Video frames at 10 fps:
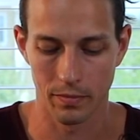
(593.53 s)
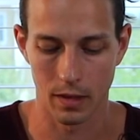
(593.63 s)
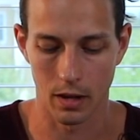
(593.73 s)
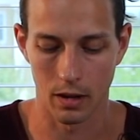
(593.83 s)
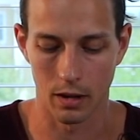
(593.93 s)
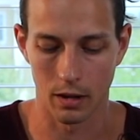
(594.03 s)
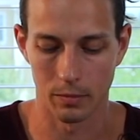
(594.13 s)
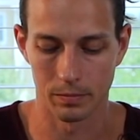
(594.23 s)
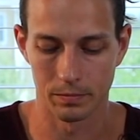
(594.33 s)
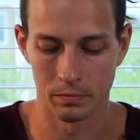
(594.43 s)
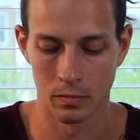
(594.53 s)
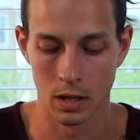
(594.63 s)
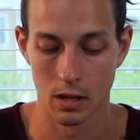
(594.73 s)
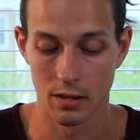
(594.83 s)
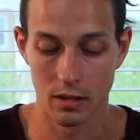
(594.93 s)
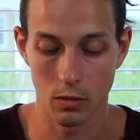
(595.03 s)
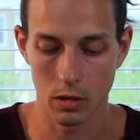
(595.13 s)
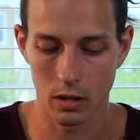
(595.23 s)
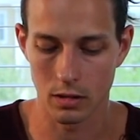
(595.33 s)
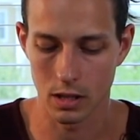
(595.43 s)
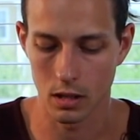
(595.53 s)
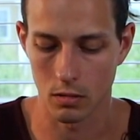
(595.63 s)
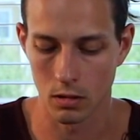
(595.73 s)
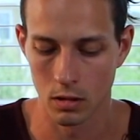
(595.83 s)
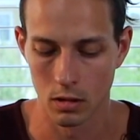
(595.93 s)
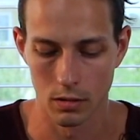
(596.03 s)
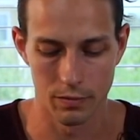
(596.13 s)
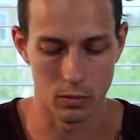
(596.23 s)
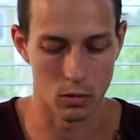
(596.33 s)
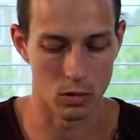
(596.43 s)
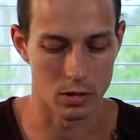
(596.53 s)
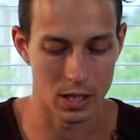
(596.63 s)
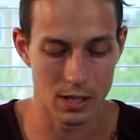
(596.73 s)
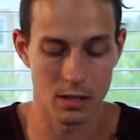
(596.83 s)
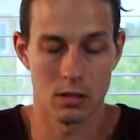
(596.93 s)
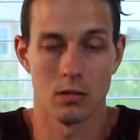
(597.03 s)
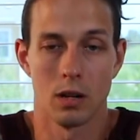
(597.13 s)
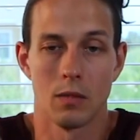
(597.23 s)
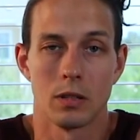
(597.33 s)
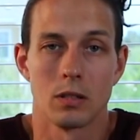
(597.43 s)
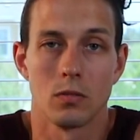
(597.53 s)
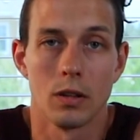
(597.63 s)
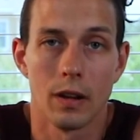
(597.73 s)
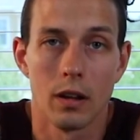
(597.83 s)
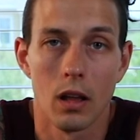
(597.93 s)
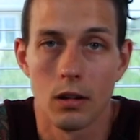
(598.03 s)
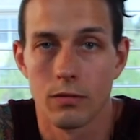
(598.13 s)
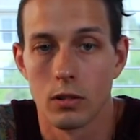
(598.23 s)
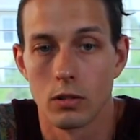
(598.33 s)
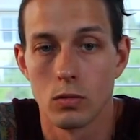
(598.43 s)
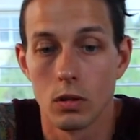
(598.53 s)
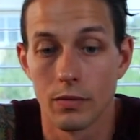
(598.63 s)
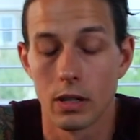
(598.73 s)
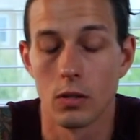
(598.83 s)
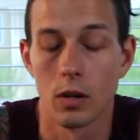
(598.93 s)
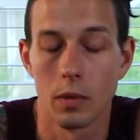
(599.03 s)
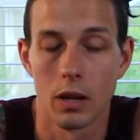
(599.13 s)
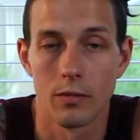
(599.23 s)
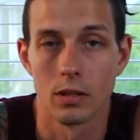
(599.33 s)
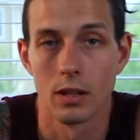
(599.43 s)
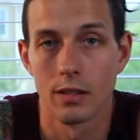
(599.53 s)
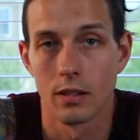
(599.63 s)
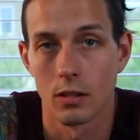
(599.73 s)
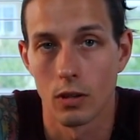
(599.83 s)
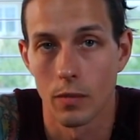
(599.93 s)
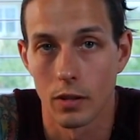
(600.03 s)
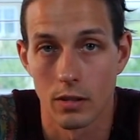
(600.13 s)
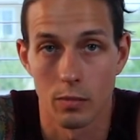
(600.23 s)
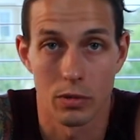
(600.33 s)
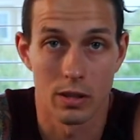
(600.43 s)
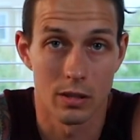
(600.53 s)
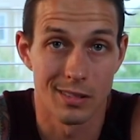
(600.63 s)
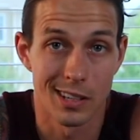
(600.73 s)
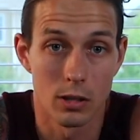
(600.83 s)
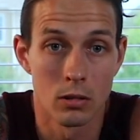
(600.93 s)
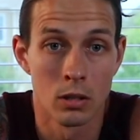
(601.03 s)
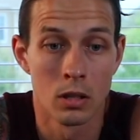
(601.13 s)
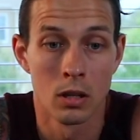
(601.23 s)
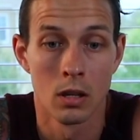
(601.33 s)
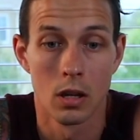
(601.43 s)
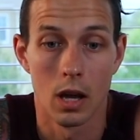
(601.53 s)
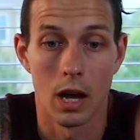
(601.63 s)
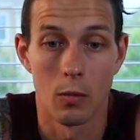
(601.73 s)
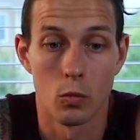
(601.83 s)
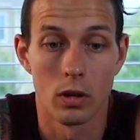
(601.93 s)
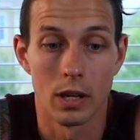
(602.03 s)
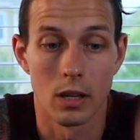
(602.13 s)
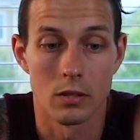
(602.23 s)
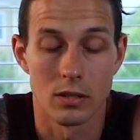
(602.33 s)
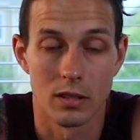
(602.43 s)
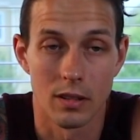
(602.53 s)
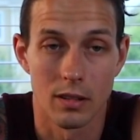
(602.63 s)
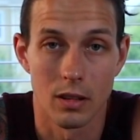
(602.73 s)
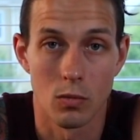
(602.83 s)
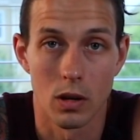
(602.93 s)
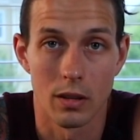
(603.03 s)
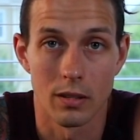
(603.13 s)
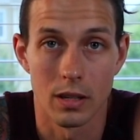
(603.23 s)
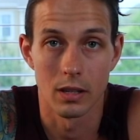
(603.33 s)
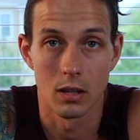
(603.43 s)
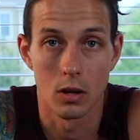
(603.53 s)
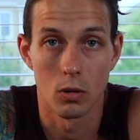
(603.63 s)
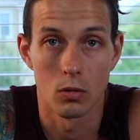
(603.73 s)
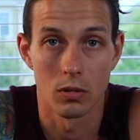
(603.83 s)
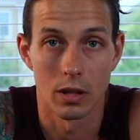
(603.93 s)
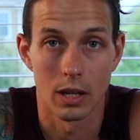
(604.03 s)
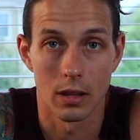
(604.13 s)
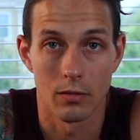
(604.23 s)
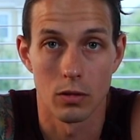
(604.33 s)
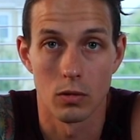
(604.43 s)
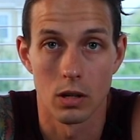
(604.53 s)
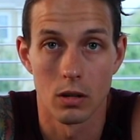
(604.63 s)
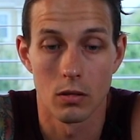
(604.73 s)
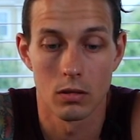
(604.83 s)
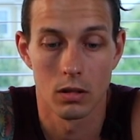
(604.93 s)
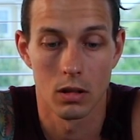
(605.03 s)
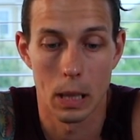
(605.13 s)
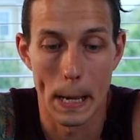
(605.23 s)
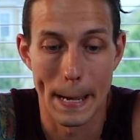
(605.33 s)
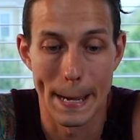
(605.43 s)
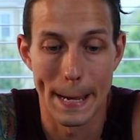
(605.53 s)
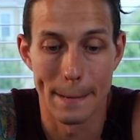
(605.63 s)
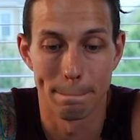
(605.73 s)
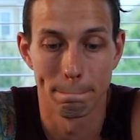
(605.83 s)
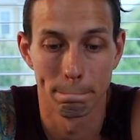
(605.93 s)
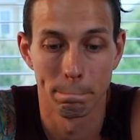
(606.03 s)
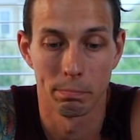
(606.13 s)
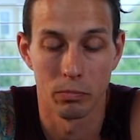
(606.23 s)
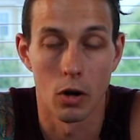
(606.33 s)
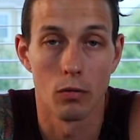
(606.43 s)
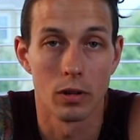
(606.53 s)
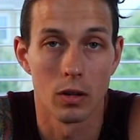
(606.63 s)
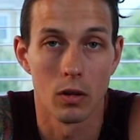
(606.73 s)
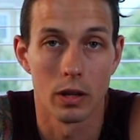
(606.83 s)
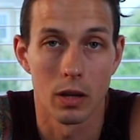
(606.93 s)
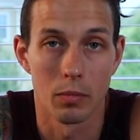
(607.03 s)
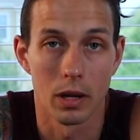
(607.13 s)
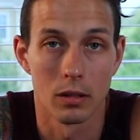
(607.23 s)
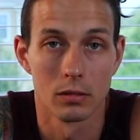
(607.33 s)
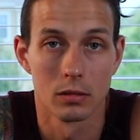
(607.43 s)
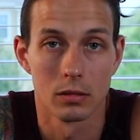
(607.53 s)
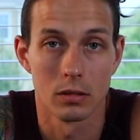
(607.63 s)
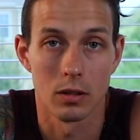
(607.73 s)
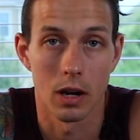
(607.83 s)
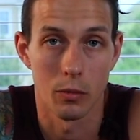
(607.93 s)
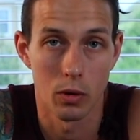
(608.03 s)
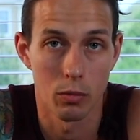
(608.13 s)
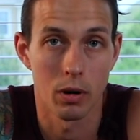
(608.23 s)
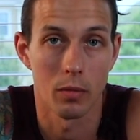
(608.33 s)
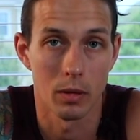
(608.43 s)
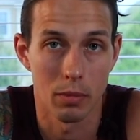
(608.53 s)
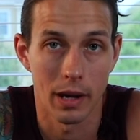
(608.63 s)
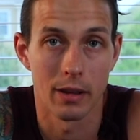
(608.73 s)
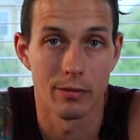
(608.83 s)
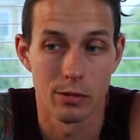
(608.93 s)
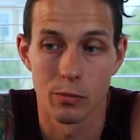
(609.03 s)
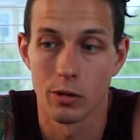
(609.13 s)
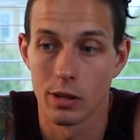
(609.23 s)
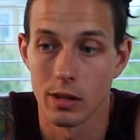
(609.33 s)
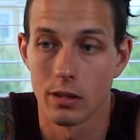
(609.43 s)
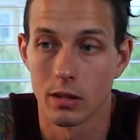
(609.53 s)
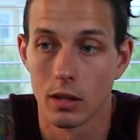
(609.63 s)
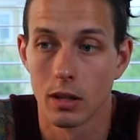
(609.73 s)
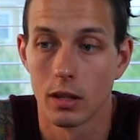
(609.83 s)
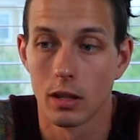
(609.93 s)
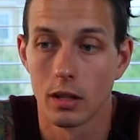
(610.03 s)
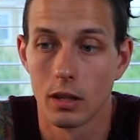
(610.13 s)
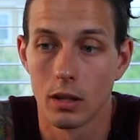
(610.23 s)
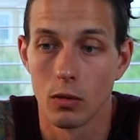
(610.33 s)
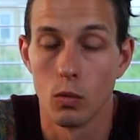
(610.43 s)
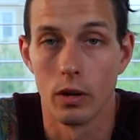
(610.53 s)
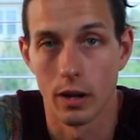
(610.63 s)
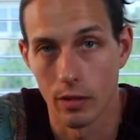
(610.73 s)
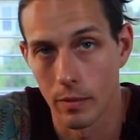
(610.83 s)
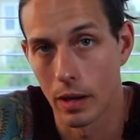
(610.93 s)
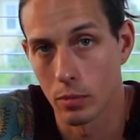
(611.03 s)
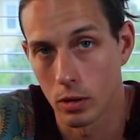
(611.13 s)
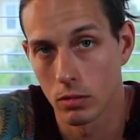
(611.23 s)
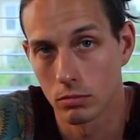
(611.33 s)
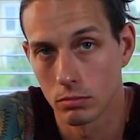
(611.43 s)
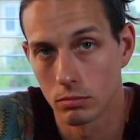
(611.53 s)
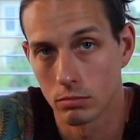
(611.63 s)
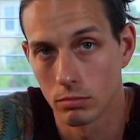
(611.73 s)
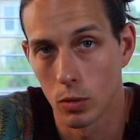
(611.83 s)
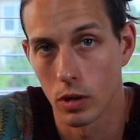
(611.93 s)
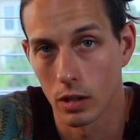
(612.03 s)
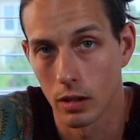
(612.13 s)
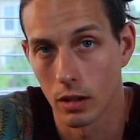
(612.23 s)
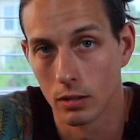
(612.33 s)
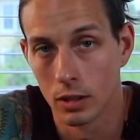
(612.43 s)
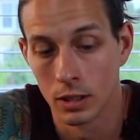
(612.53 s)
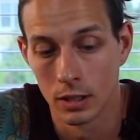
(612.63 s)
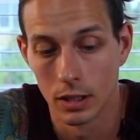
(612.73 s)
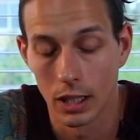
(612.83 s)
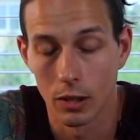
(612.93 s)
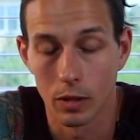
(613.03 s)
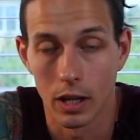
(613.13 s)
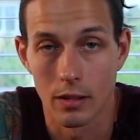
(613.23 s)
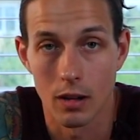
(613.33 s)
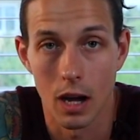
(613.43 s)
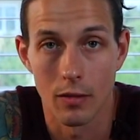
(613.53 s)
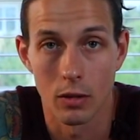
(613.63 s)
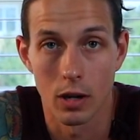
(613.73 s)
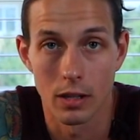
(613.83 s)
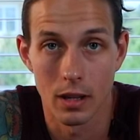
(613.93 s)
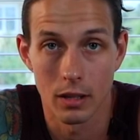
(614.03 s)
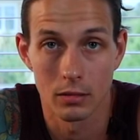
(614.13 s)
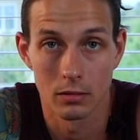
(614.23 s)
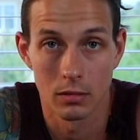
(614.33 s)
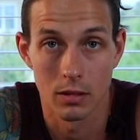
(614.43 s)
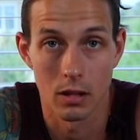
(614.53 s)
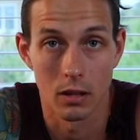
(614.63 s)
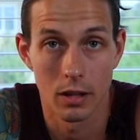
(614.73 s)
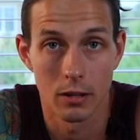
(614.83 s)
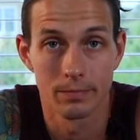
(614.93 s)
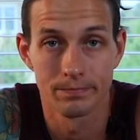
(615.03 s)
Still really good tea though. for 10 cents a gram. It's $25 for a 250 gram cake. For 10 cents a gram, this is a pretty good deal. I'm really interested to see where this teak goes in the next few years, and hopefully it'll only get better. So I will probably buy a few more of these whenever I'm not broke, but we'll get to there. Anyway guys, y'all have a great day. See y'all later.